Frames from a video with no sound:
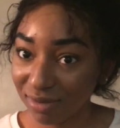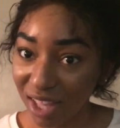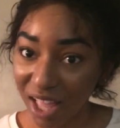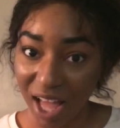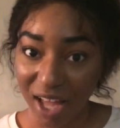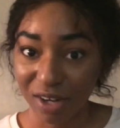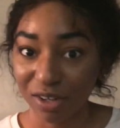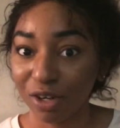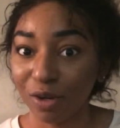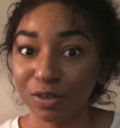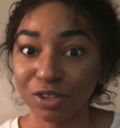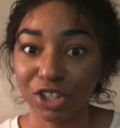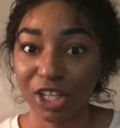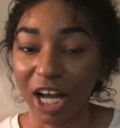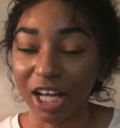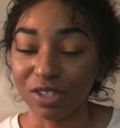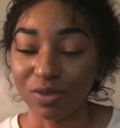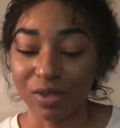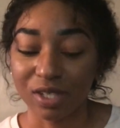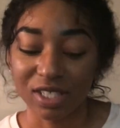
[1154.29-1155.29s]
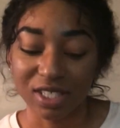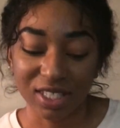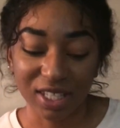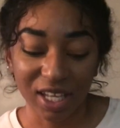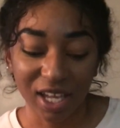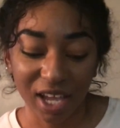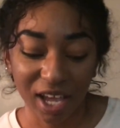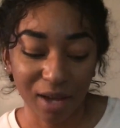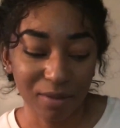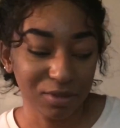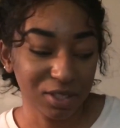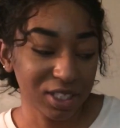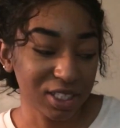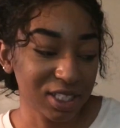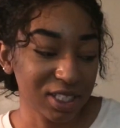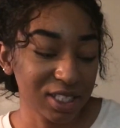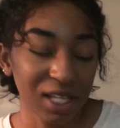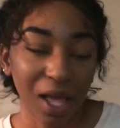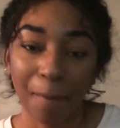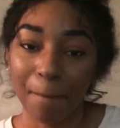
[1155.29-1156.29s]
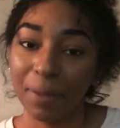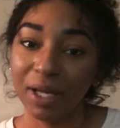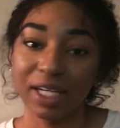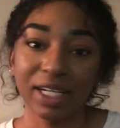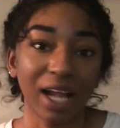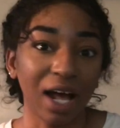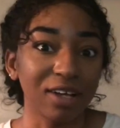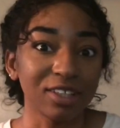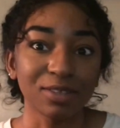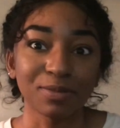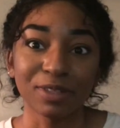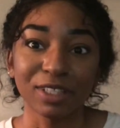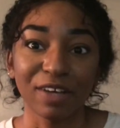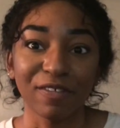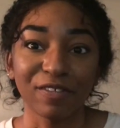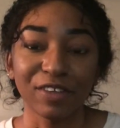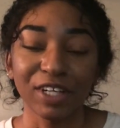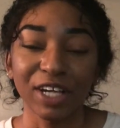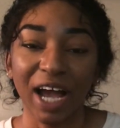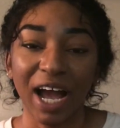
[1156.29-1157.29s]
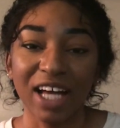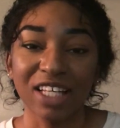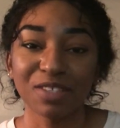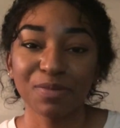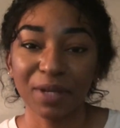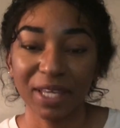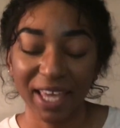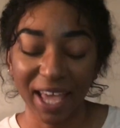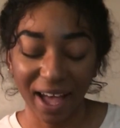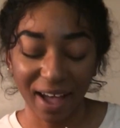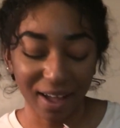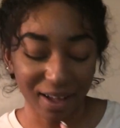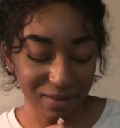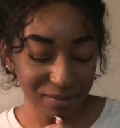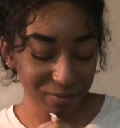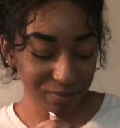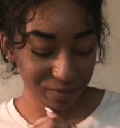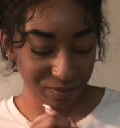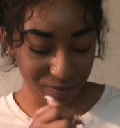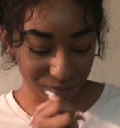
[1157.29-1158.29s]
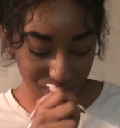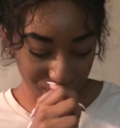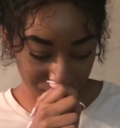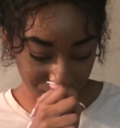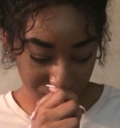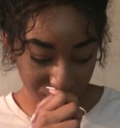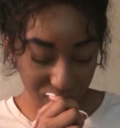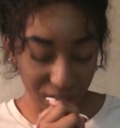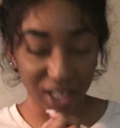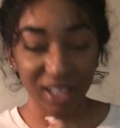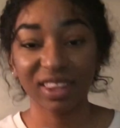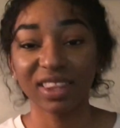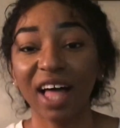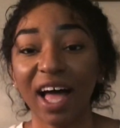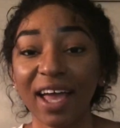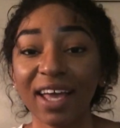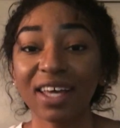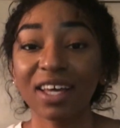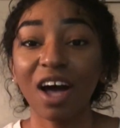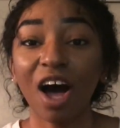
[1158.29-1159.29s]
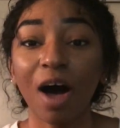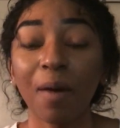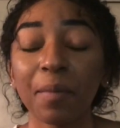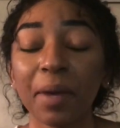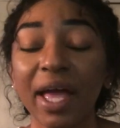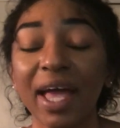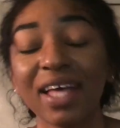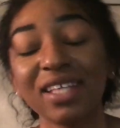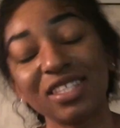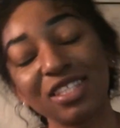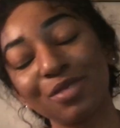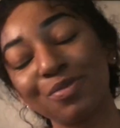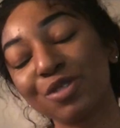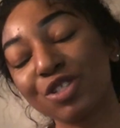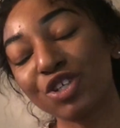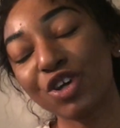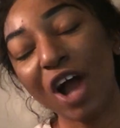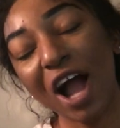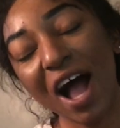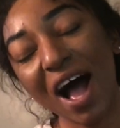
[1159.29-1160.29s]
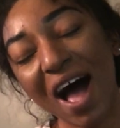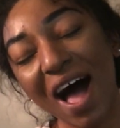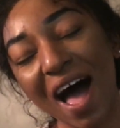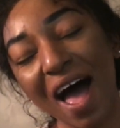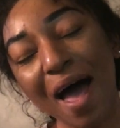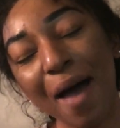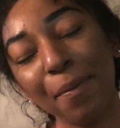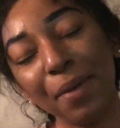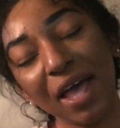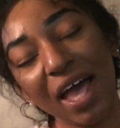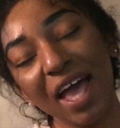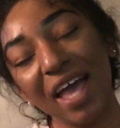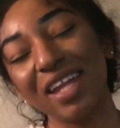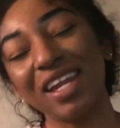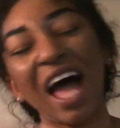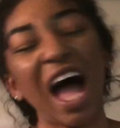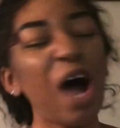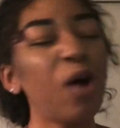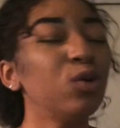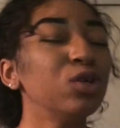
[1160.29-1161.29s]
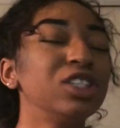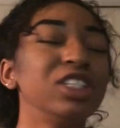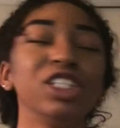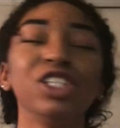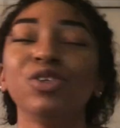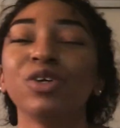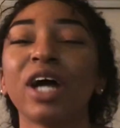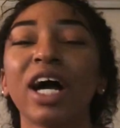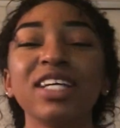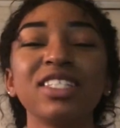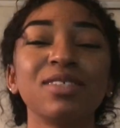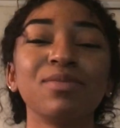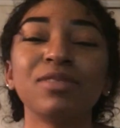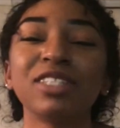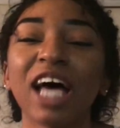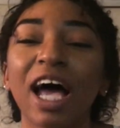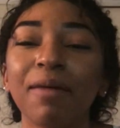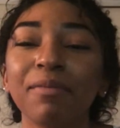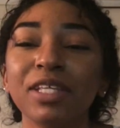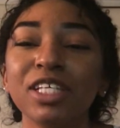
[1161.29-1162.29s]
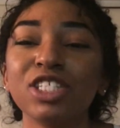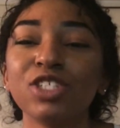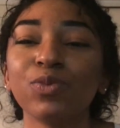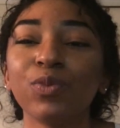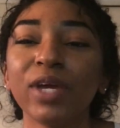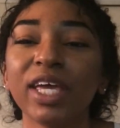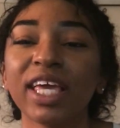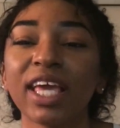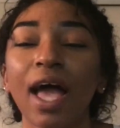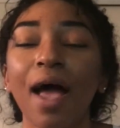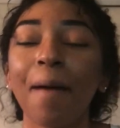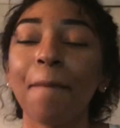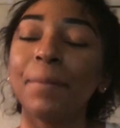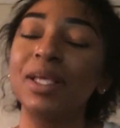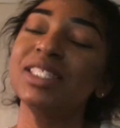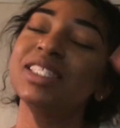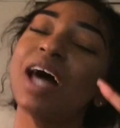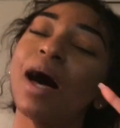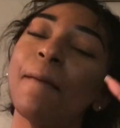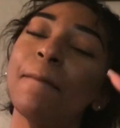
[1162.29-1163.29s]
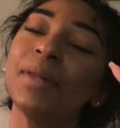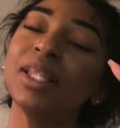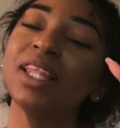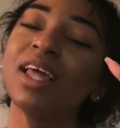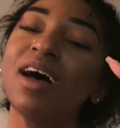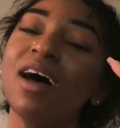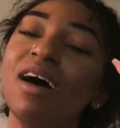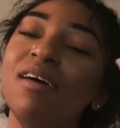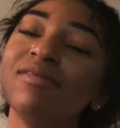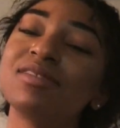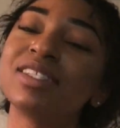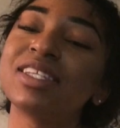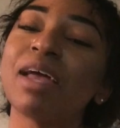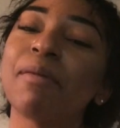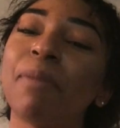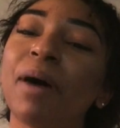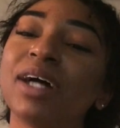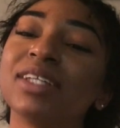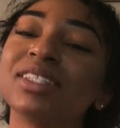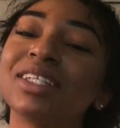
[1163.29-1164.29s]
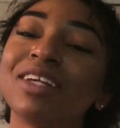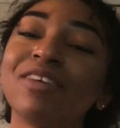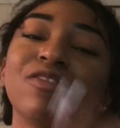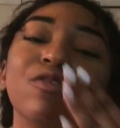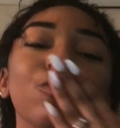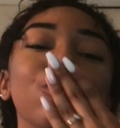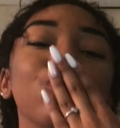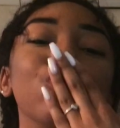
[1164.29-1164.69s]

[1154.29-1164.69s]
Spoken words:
I don't know what you guys want to see. I'm just putting out some stuff for you guys. But yeah, like, comment, and subscribe. I will see you guys sometime this week. Peace out, my love. Stay positive.